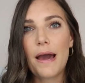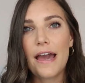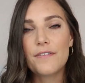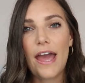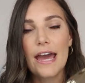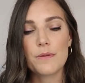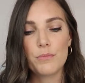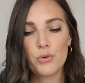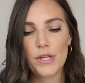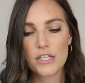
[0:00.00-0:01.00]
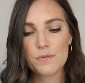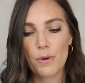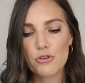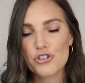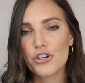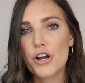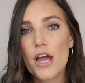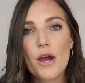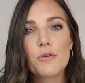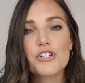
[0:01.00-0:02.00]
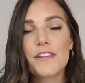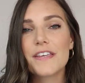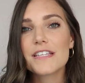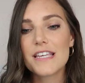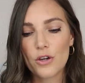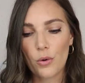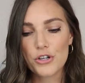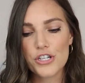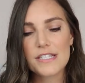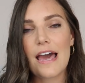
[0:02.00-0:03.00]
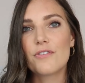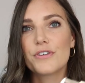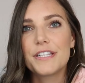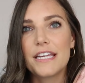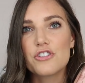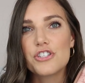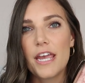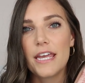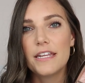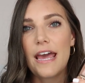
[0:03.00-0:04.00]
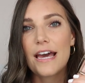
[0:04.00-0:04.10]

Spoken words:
I've had Mood Exposure, which I think is a gorgeous everyday shade